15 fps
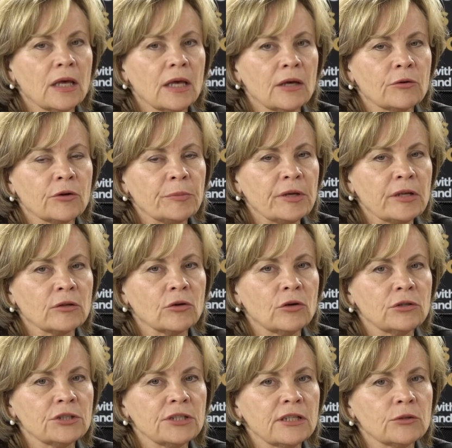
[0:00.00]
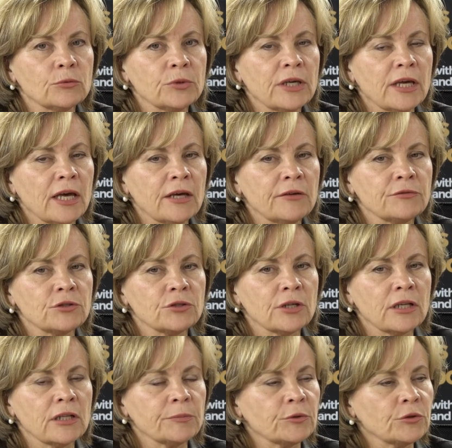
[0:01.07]
European continent, we have to
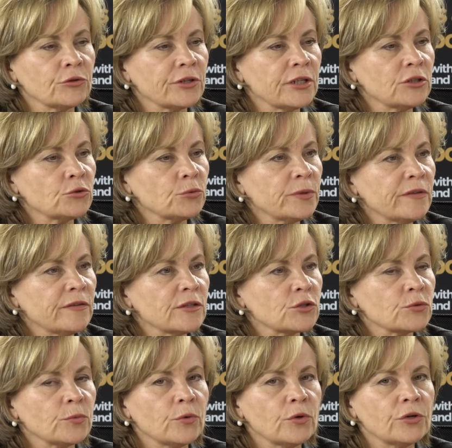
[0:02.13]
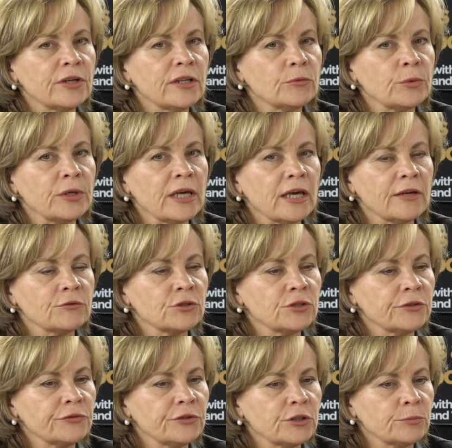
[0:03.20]
help Ukraine to win this war, and we have to
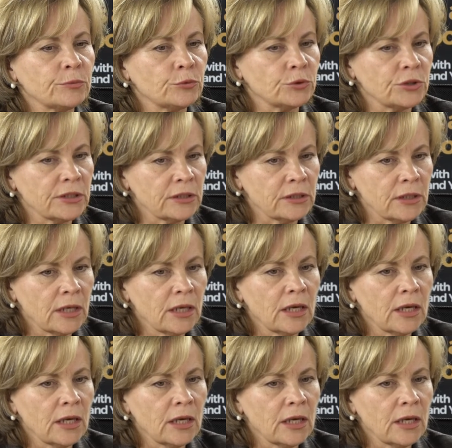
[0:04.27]
defeat Putin.